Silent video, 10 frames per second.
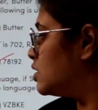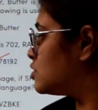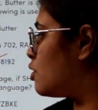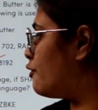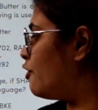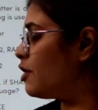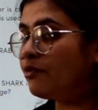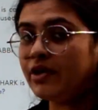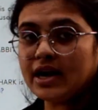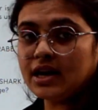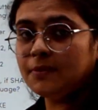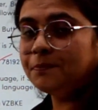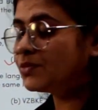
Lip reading: So for whale,